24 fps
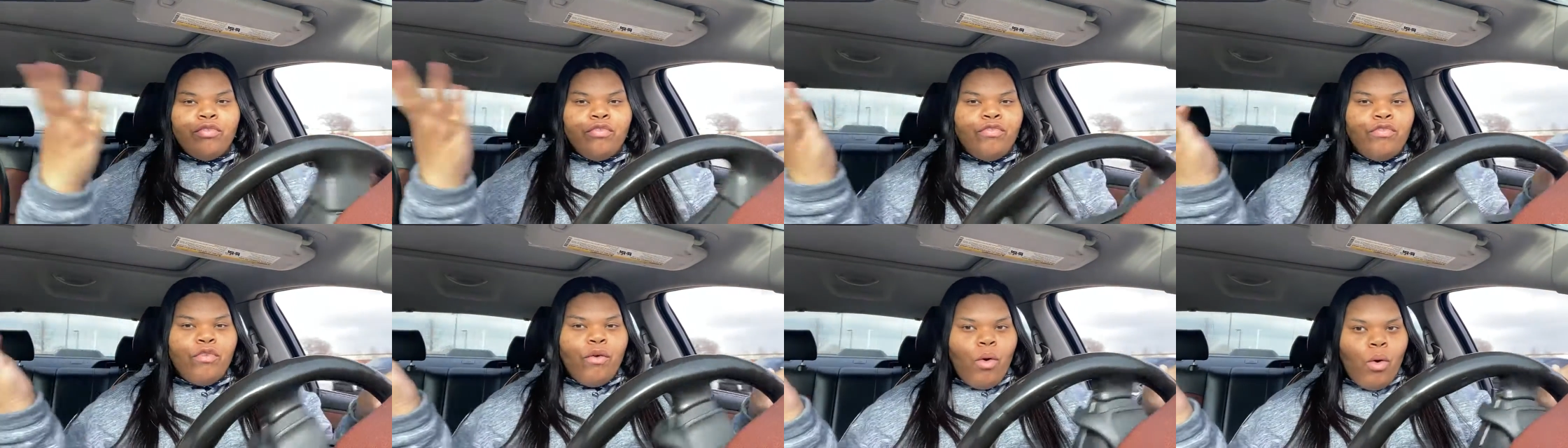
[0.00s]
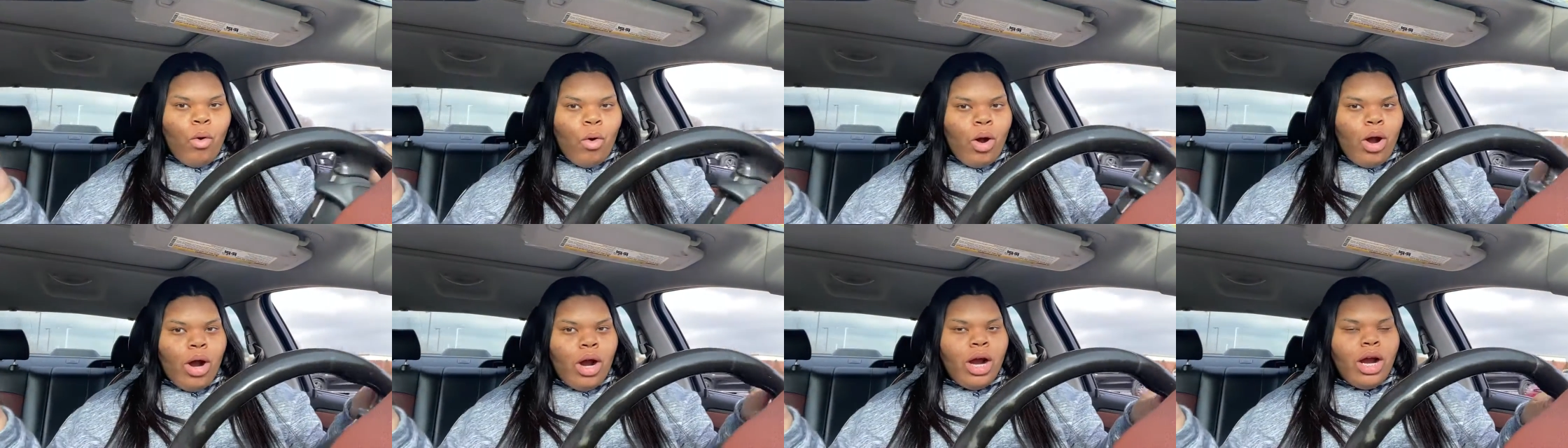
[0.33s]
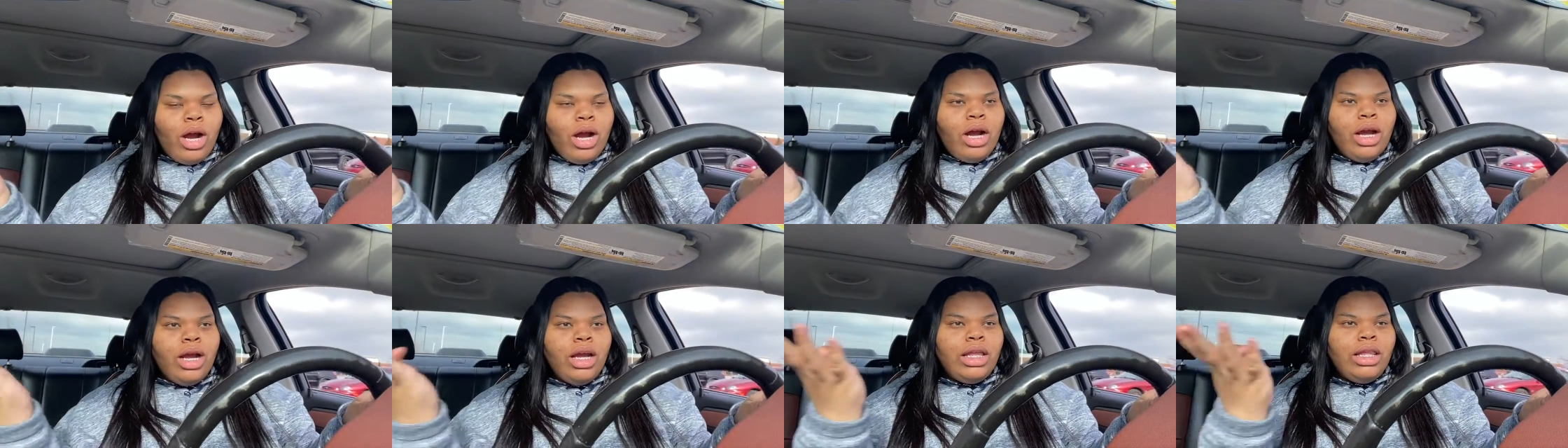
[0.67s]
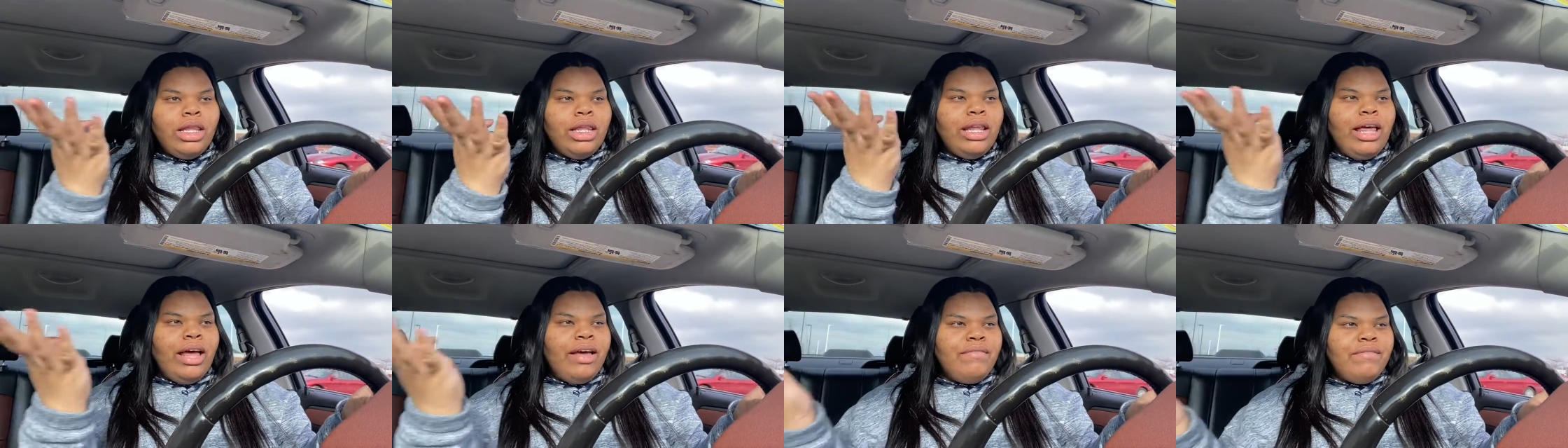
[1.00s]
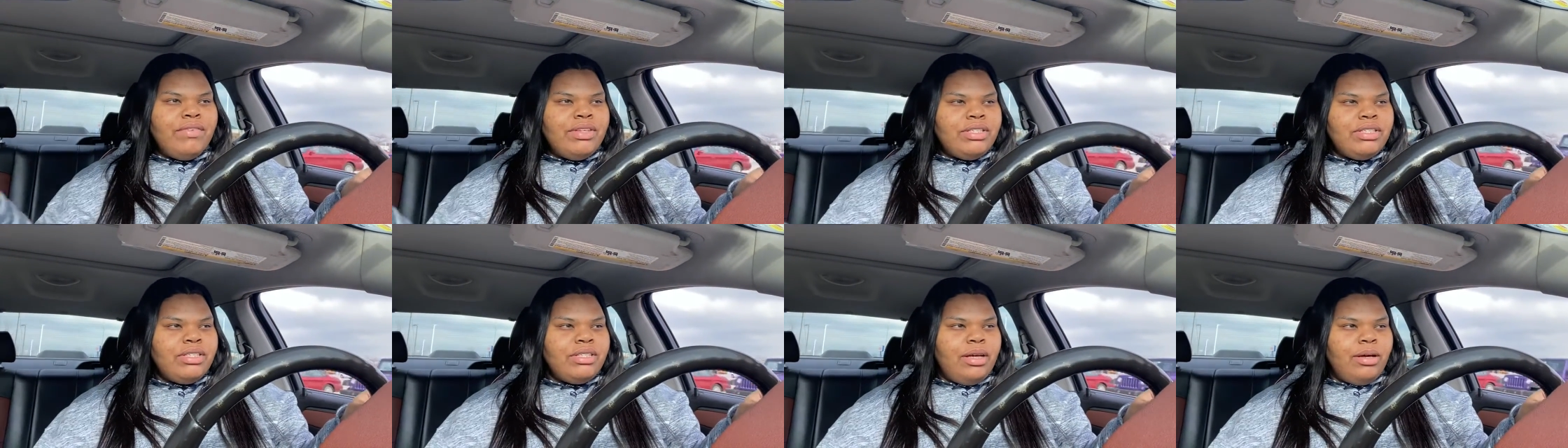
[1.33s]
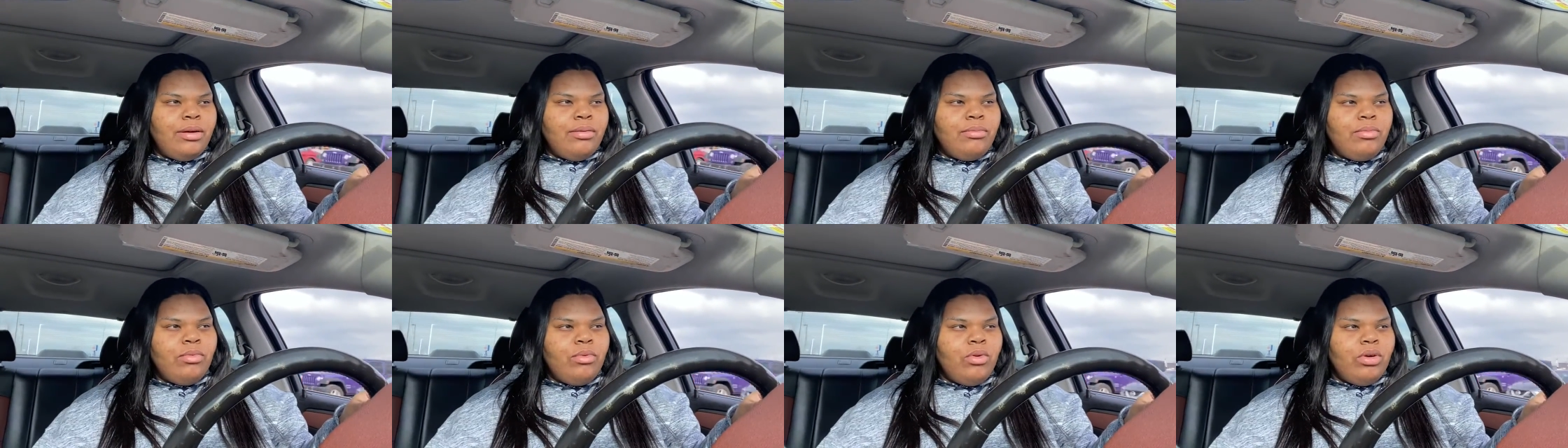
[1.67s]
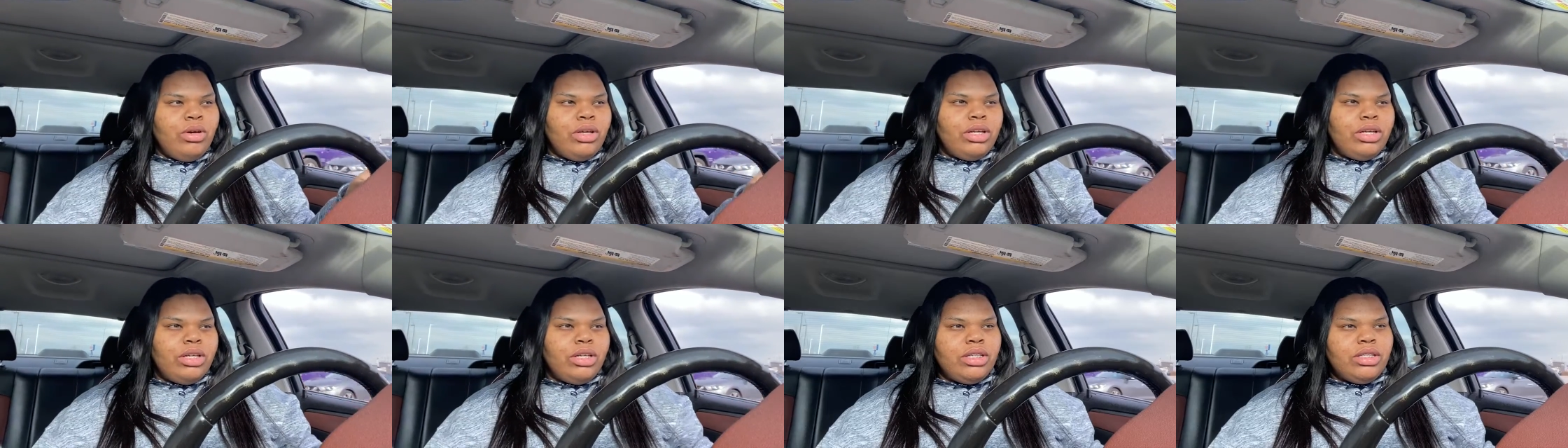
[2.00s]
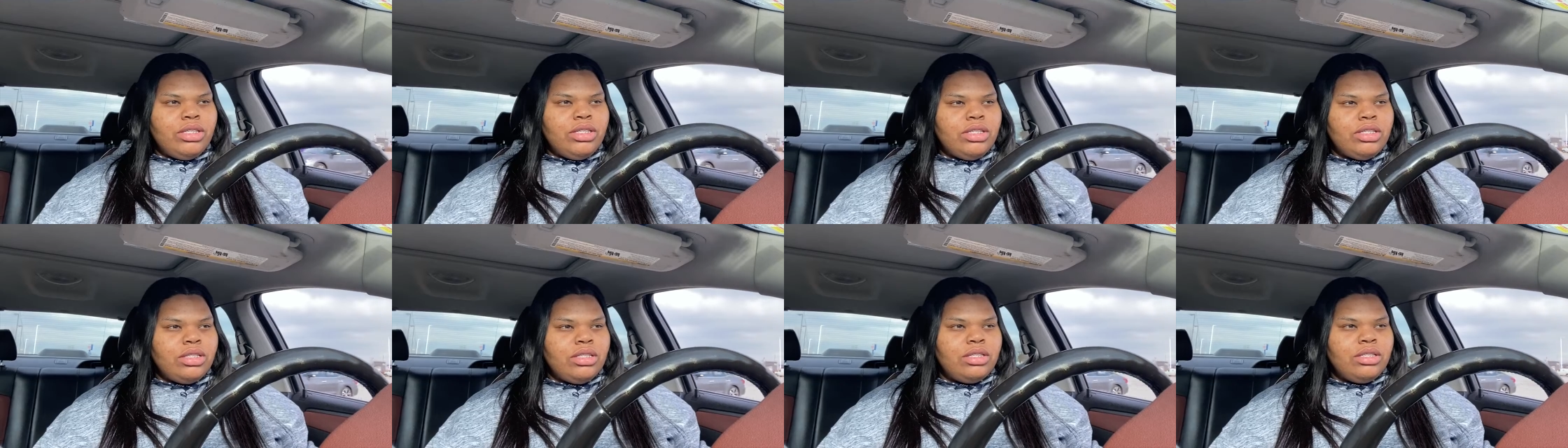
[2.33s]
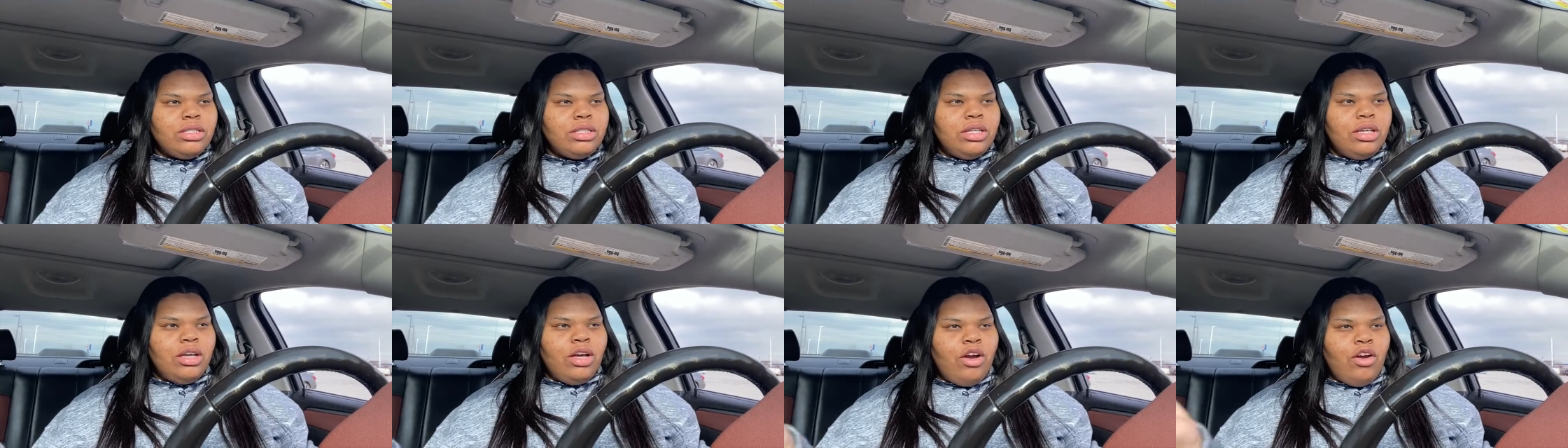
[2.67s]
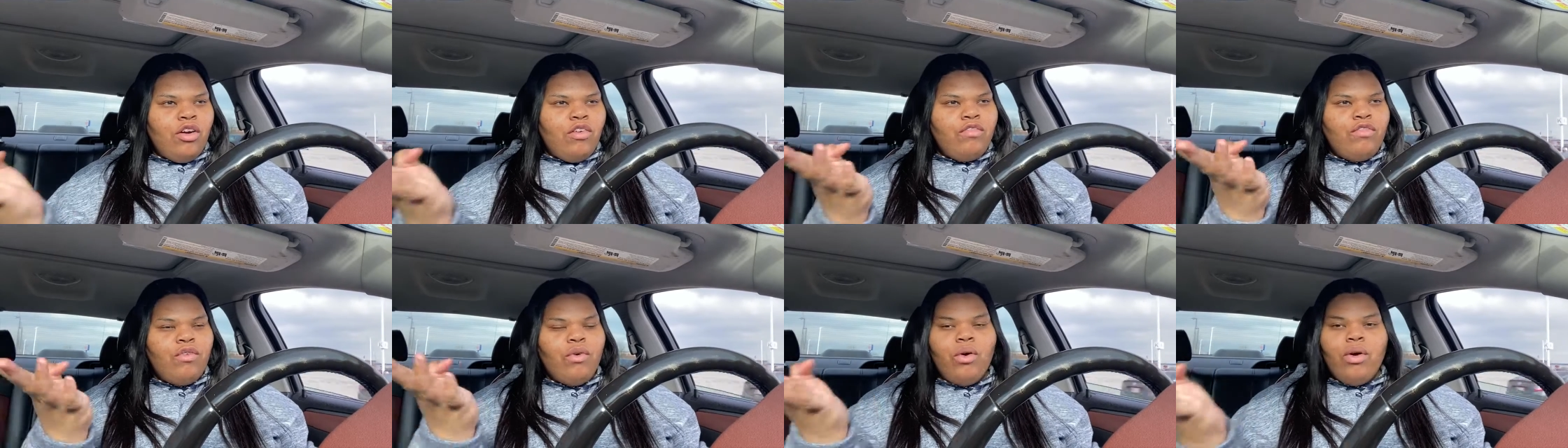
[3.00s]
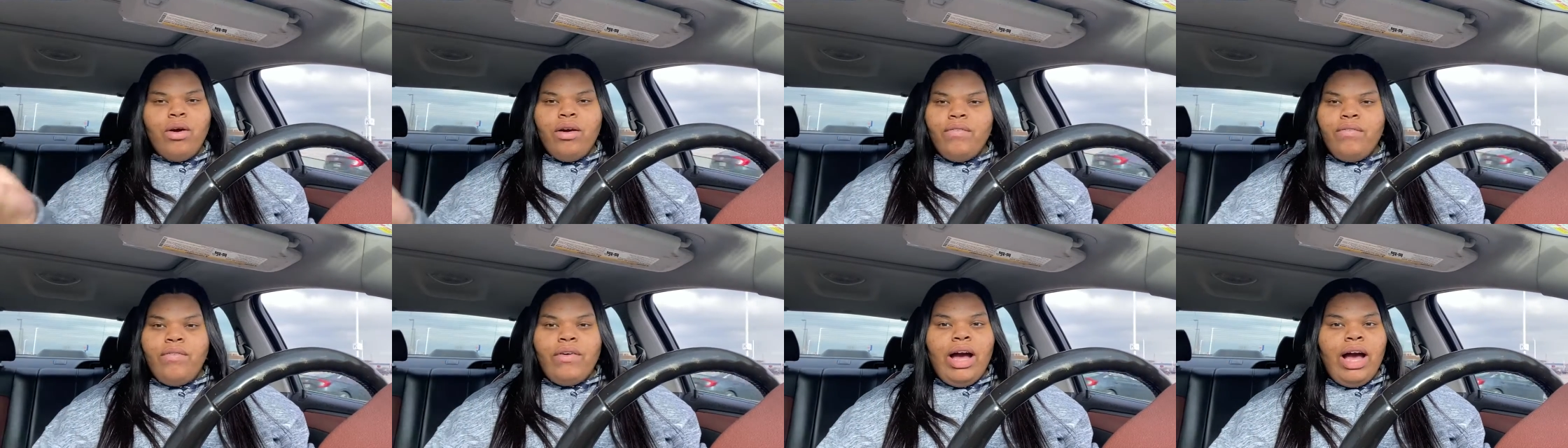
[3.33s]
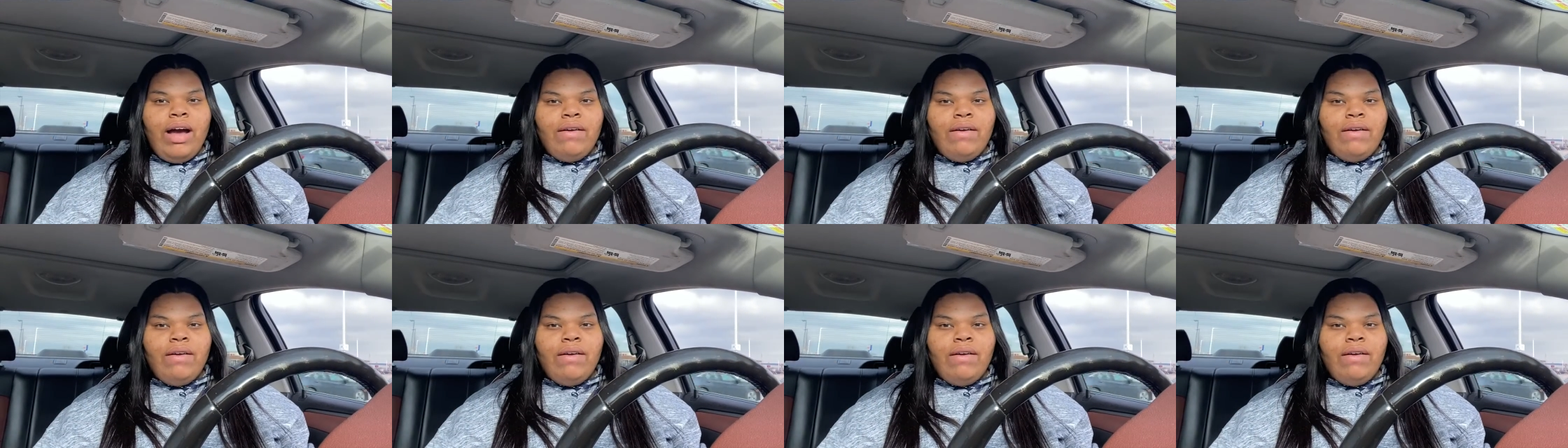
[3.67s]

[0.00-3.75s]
4 11 some orders. And